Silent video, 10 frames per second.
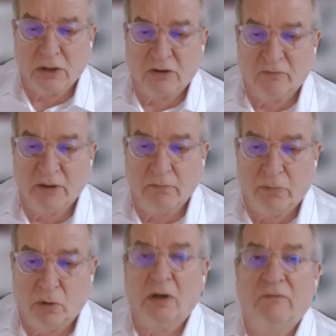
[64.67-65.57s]
could have been
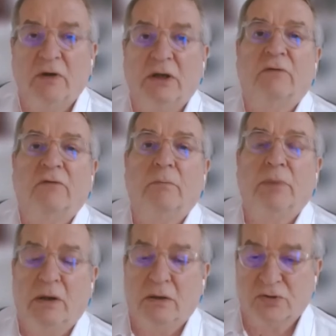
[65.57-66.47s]
bought over different
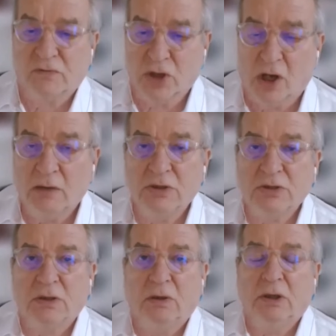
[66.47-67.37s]
periods of time and
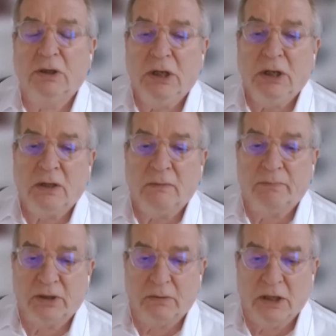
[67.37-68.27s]
so on.
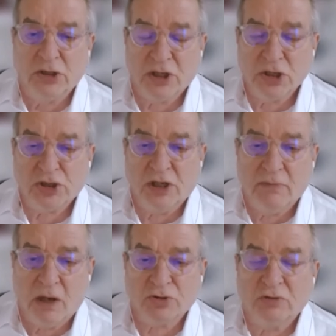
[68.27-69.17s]
But essentially,
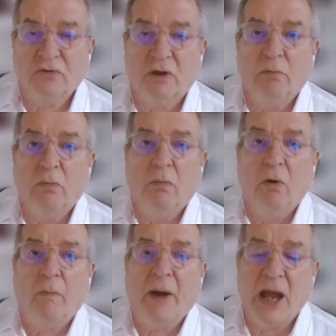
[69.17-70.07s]
most of them
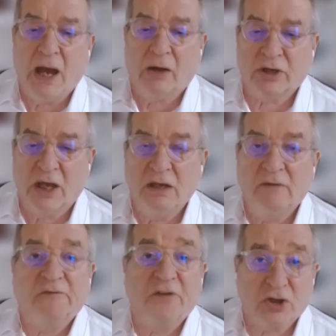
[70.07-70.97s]
will pay out
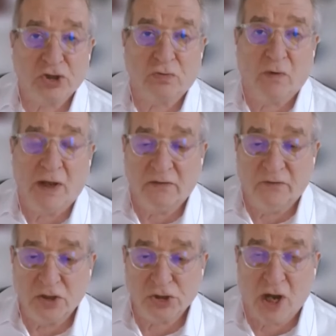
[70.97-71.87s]
a fixed rate of
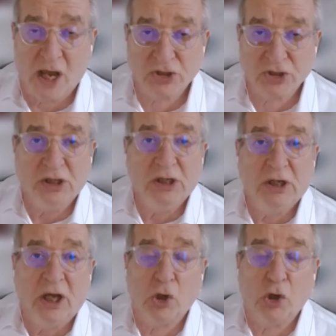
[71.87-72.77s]
interest,
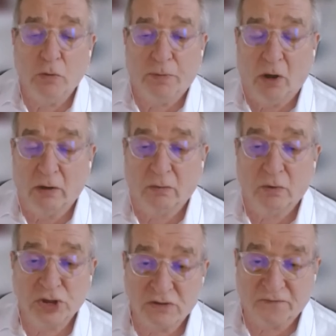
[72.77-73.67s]
a coupon,
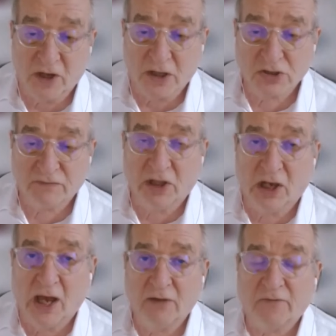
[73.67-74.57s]
which is fixed for the
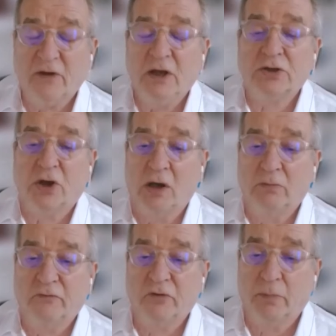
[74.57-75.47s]
lifetime
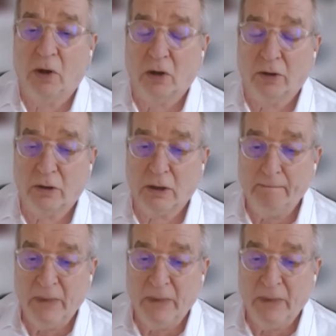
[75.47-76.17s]
of the bond.